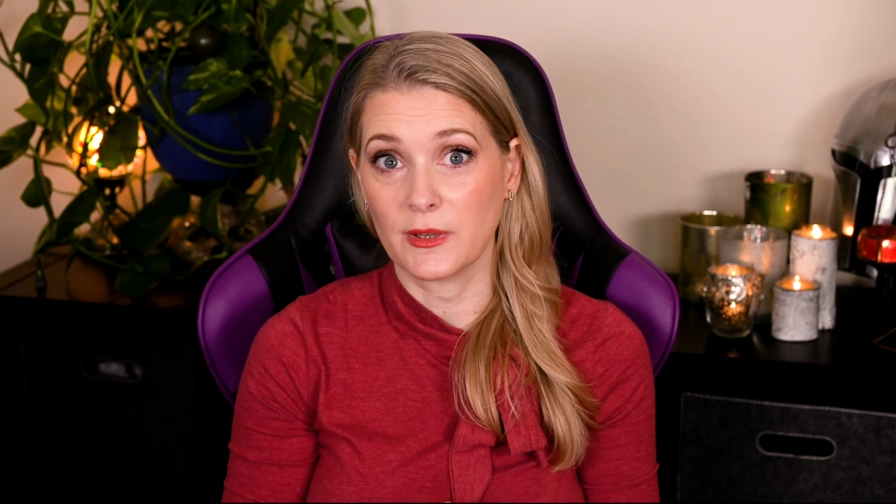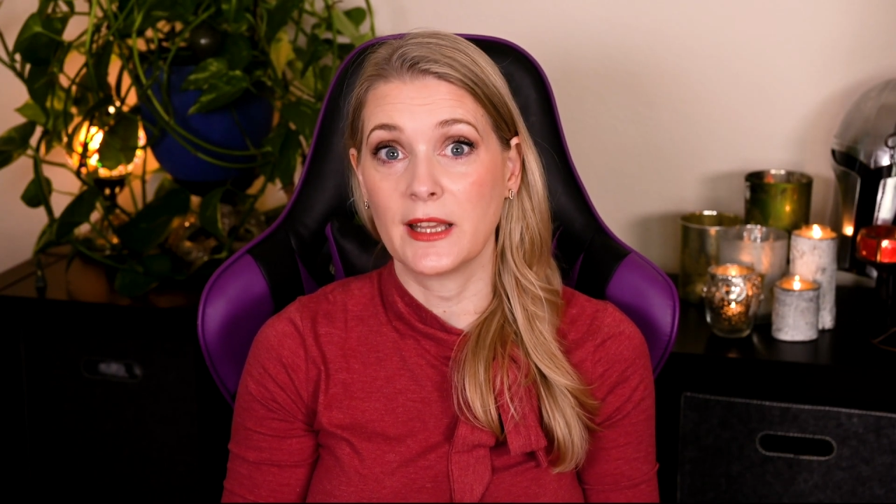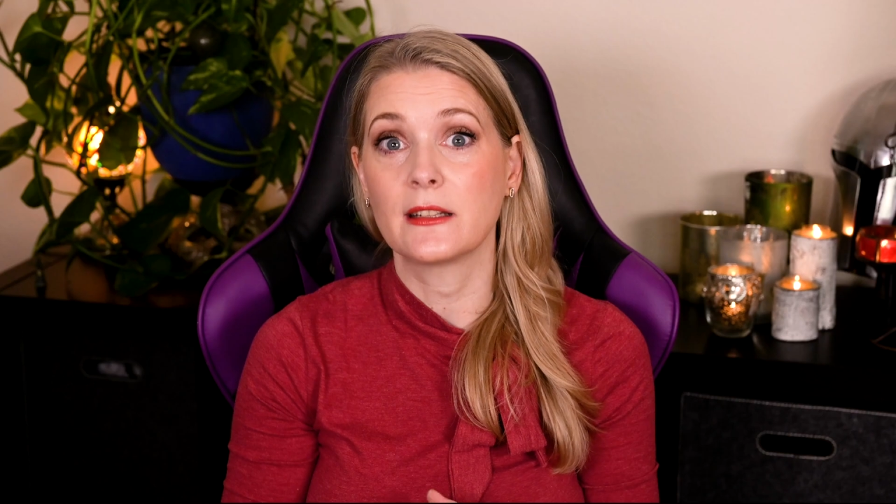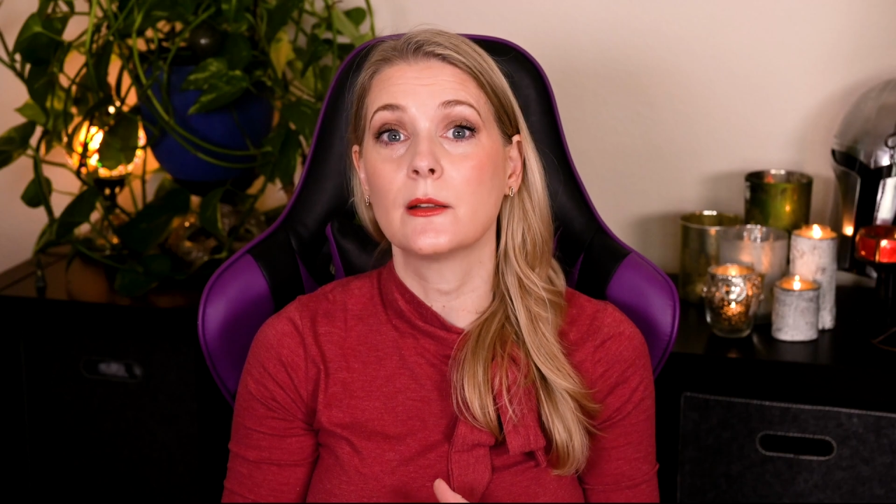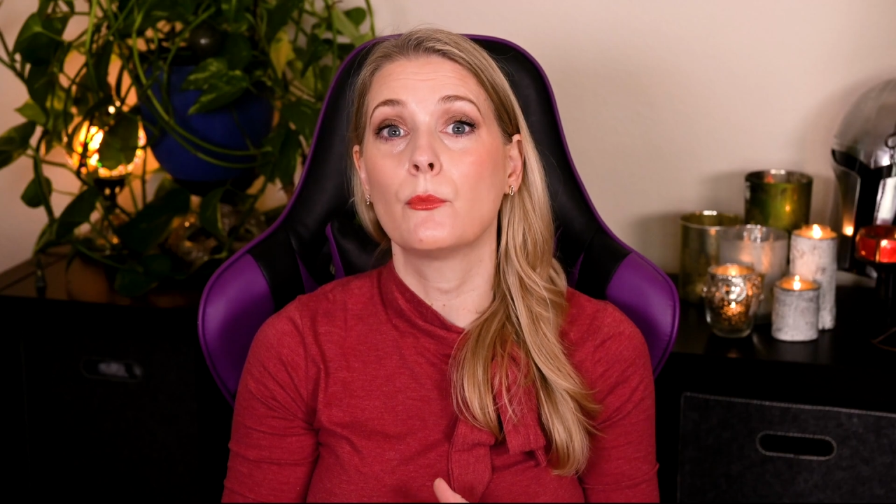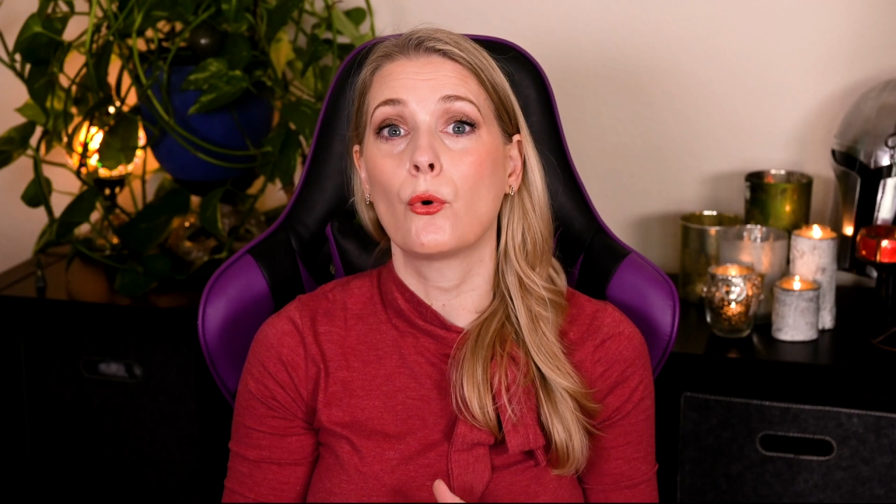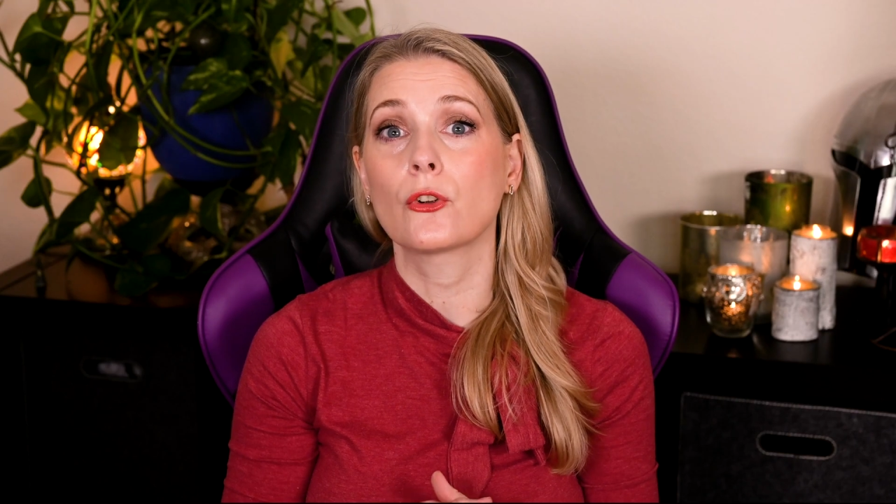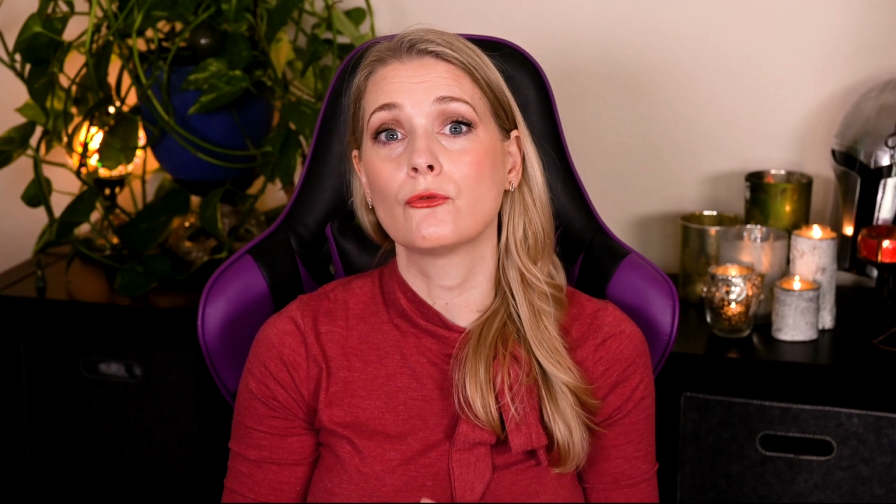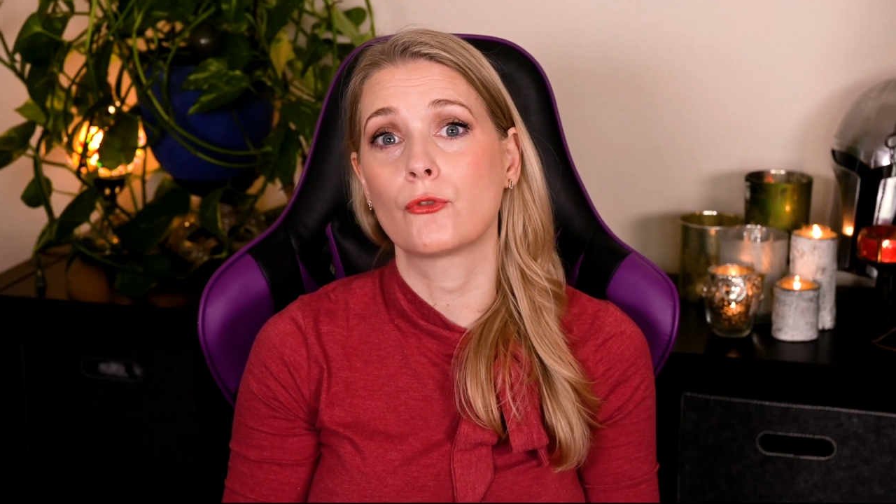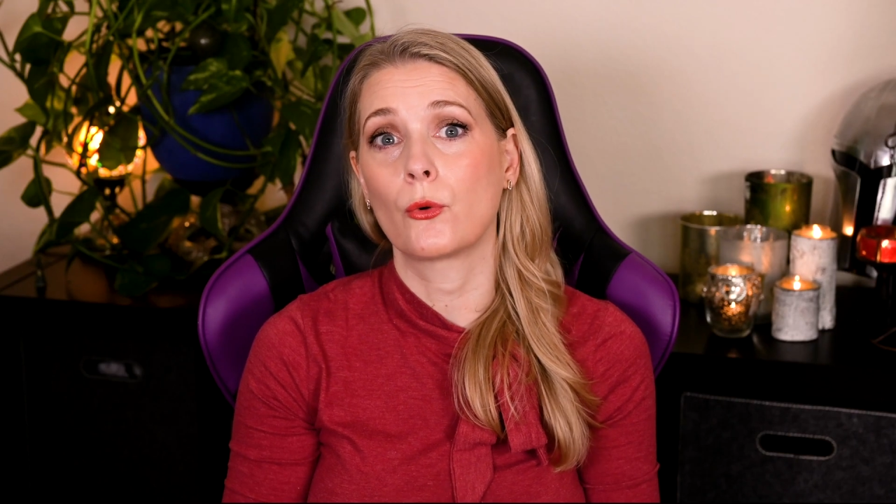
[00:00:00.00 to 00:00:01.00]
played an
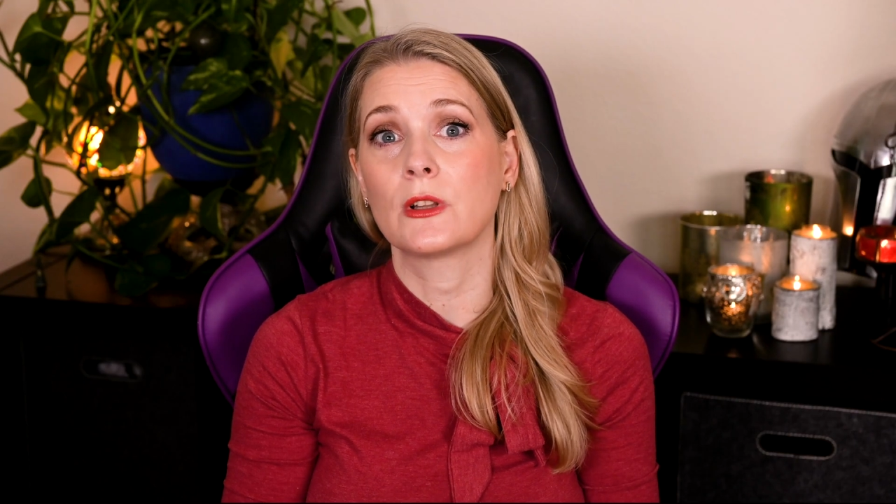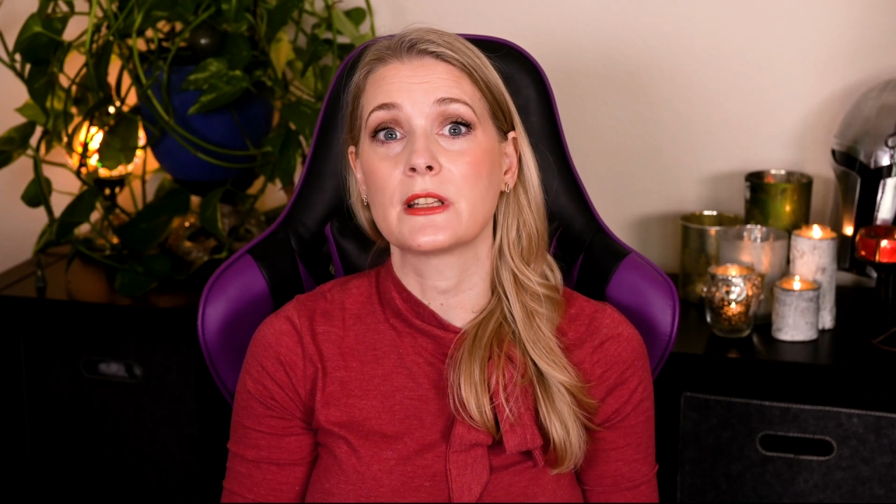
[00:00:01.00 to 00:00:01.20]
important role